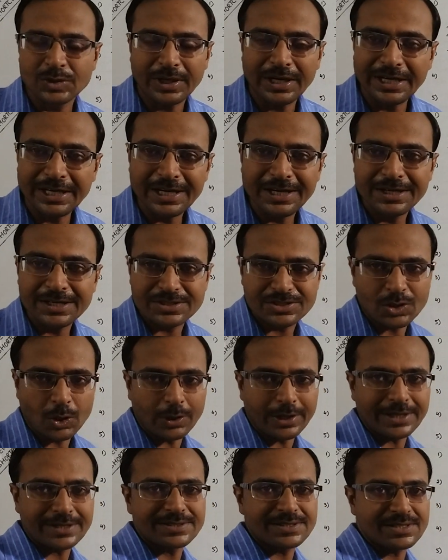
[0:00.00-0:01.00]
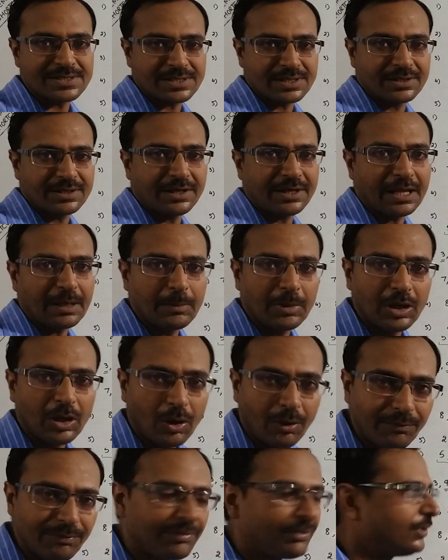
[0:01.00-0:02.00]
18 does not exist in the table
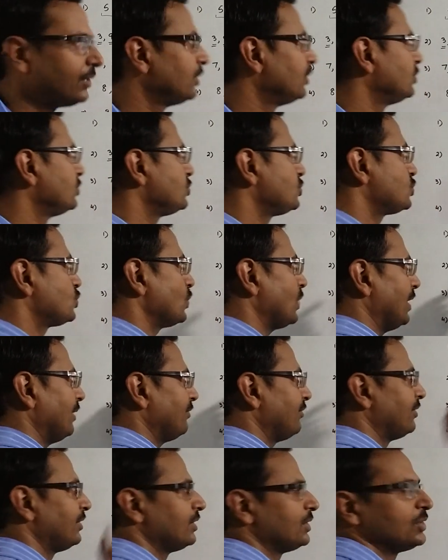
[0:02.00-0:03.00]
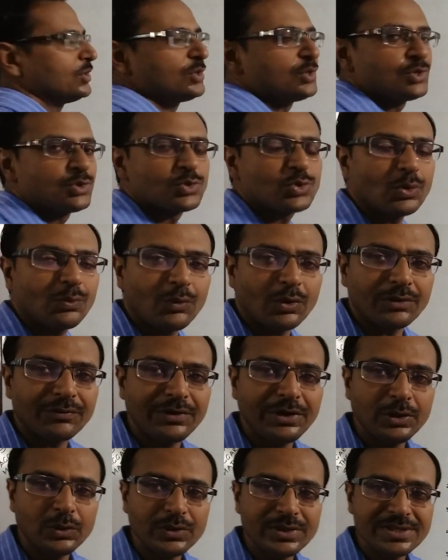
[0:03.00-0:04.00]
of 12. So what
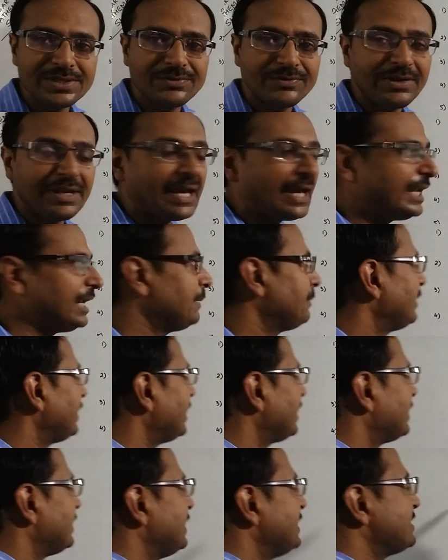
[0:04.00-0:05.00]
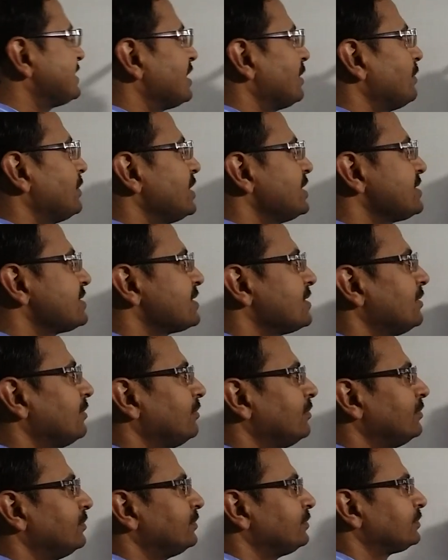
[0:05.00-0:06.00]
we do is we eliminate these numbers
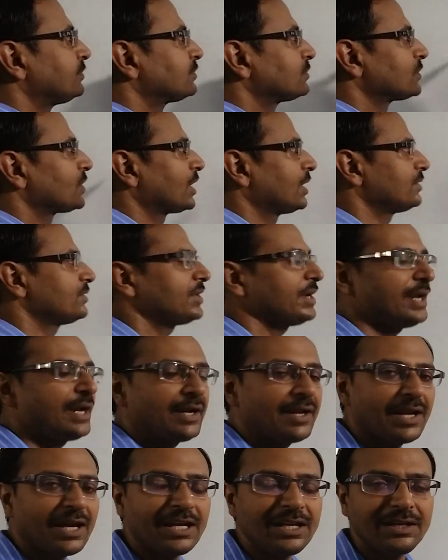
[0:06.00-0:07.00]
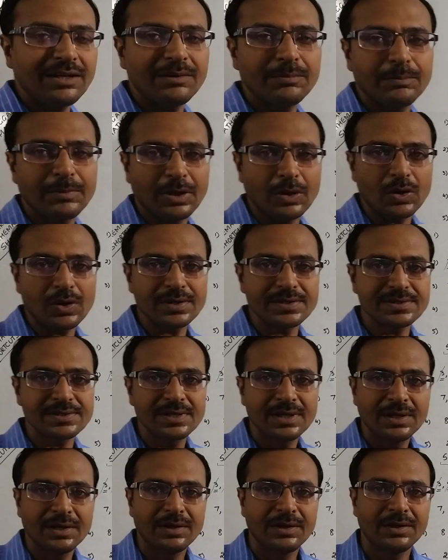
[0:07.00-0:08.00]
3 and 9
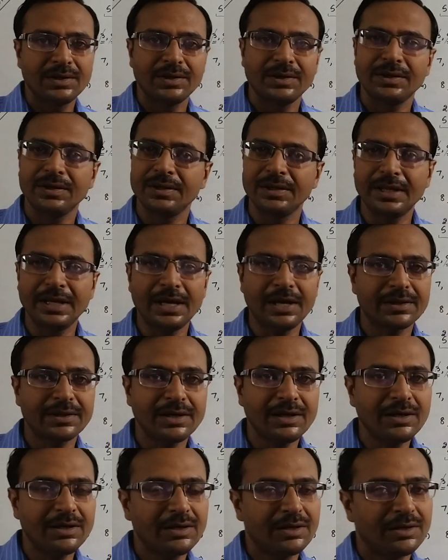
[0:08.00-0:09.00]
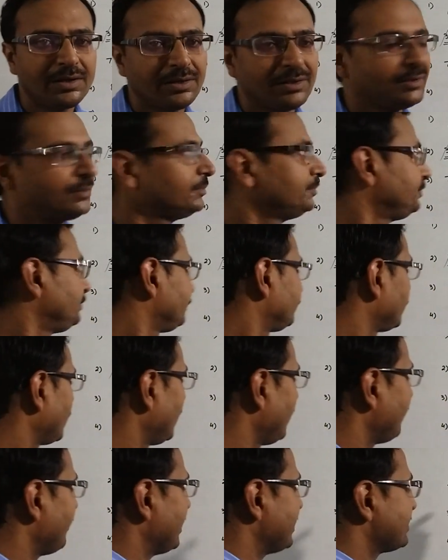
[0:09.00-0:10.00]
because they are
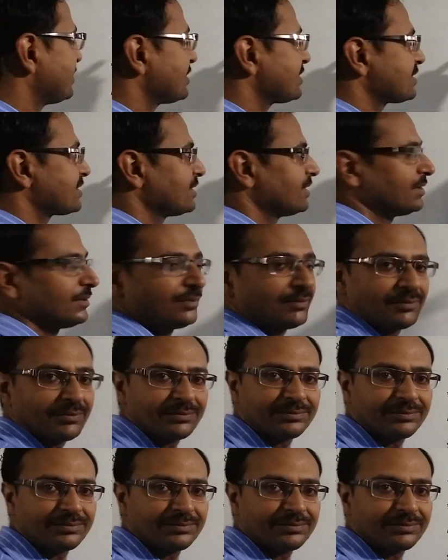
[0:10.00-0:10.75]
the divisors